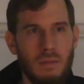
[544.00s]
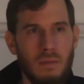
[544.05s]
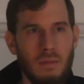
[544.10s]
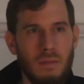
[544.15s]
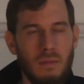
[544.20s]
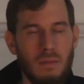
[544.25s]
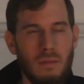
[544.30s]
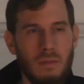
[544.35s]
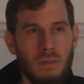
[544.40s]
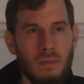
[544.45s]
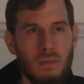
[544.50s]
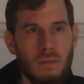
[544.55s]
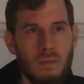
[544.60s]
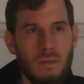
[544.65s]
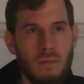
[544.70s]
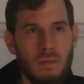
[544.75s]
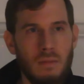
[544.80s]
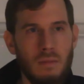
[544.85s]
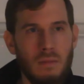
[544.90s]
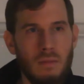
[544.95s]

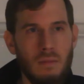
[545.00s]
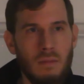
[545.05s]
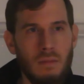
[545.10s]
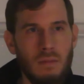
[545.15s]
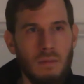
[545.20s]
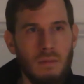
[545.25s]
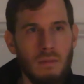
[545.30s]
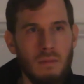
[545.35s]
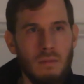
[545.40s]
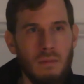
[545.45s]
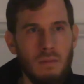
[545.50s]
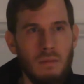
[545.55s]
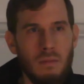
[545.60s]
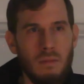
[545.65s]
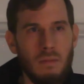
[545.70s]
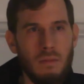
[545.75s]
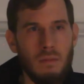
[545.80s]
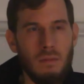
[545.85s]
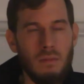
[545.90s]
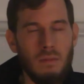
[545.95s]

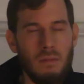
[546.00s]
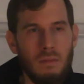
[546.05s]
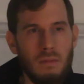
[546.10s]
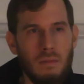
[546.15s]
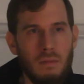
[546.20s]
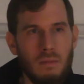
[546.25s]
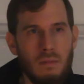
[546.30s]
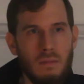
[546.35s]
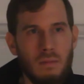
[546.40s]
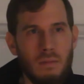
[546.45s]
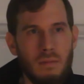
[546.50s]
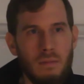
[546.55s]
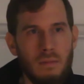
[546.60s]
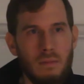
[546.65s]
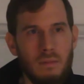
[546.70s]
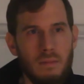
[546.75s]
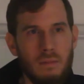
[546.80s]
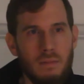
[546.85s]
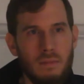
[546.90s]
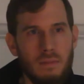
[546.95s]

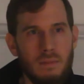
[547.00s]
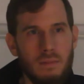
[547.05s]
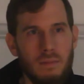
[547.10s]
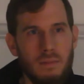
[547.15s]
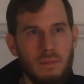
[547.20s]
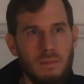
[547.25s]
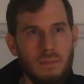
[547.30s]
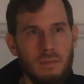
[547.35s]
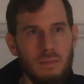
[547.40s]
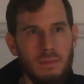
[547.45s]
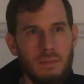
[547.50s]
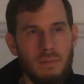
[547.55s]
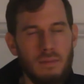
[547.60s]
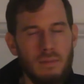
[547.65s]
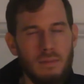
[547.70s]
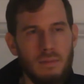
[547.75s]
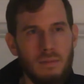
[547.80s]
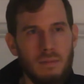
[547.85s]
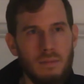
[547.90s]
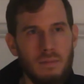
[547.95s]

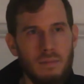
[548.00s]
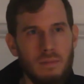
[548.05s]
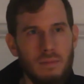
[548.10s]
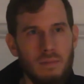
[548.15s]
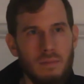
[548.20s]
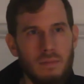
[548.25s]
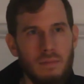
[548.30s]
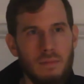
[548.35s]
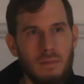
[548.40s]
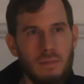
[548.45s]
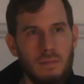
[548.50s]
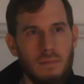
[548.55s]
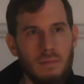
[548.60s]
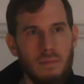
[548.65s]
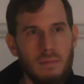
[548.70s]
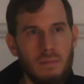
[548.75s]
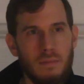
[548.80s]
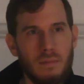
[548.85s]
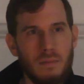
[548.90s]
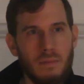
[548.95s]

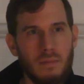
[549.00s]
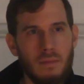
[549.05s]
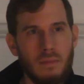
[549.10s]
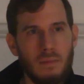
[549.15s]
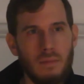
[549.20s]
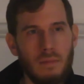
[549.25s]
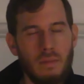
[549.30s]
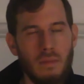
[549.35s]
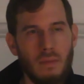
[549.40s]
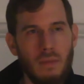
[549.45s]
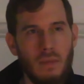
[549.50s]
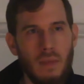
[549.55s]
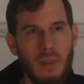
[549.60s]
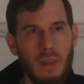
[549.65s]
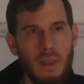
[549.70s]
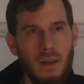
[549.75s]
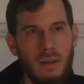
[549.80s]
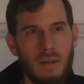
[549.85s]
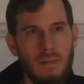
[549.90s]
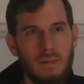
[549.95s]

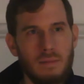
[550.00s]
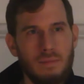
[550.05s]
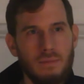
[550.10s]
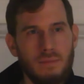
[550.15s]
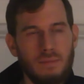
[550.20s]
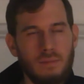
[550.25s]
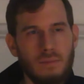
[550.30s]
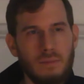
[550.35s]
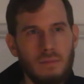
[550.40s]
Nothing is said.